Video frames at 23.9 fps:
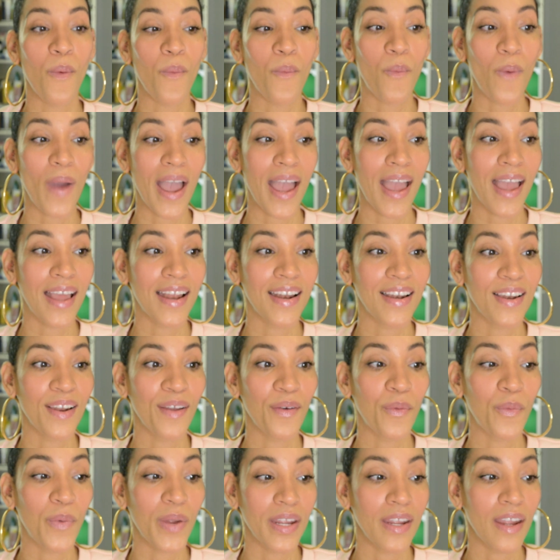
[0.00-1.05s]
when
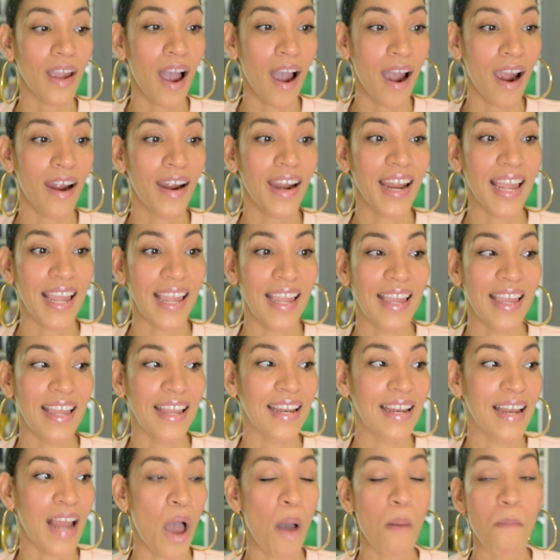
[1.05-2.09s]
we are
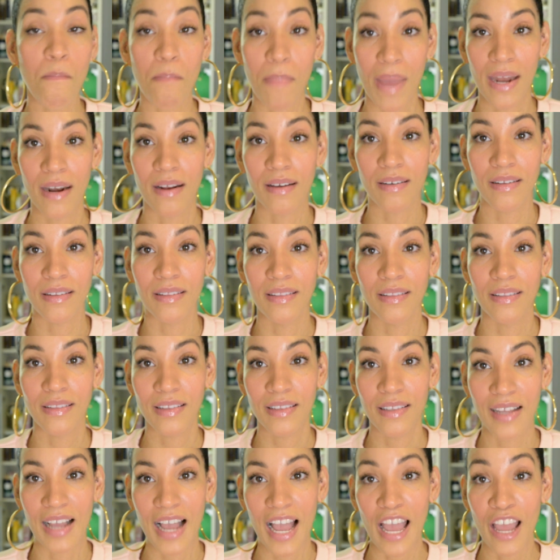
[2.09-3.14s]
in medical
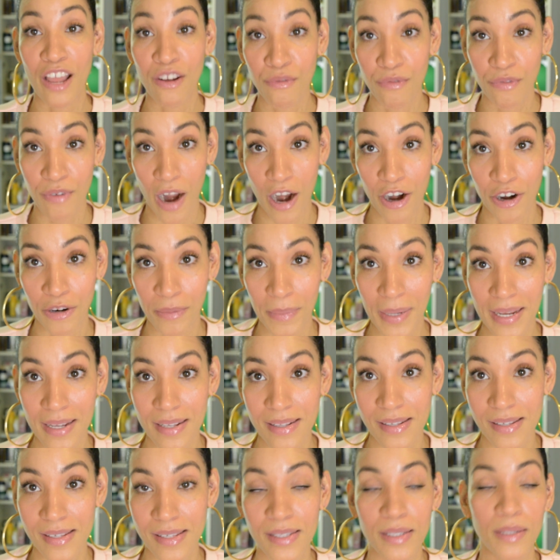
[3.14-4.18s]

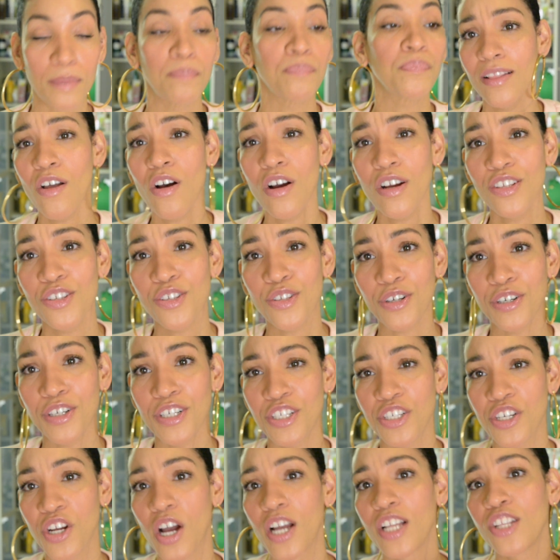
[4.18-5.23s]
environments. Long story
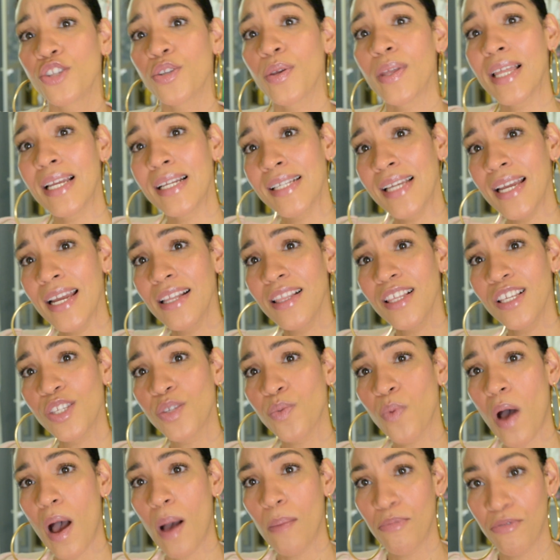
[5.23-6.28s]
short, so they take the
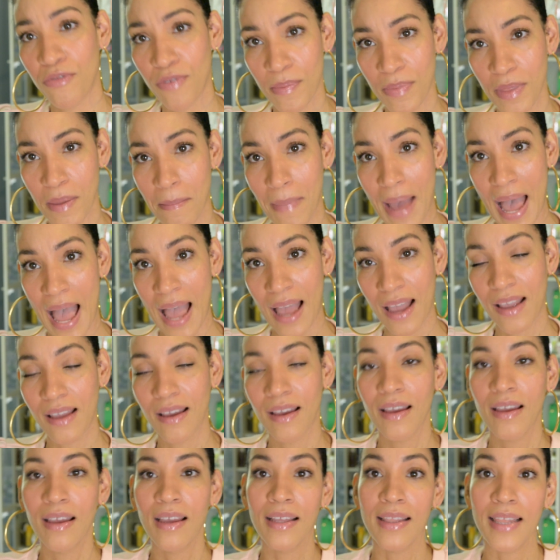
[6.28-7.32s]
swab from the back.
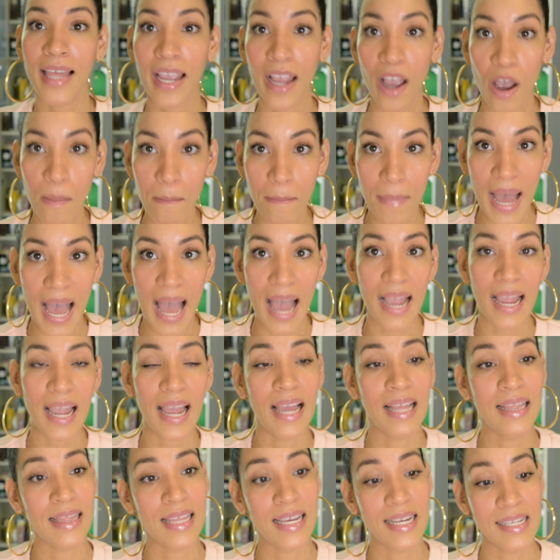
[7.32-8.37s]
They come back
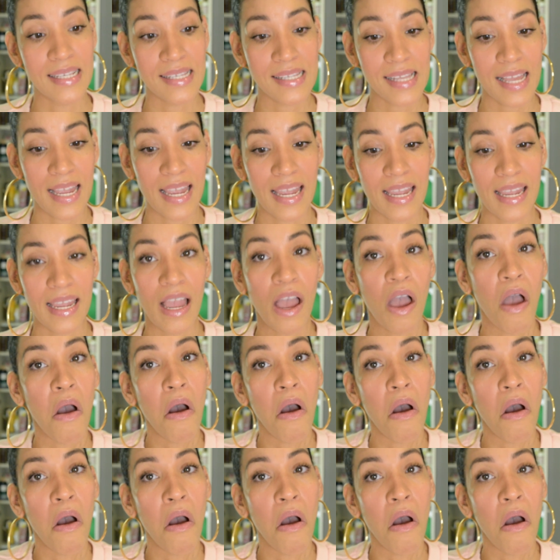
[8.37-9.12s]
and they say,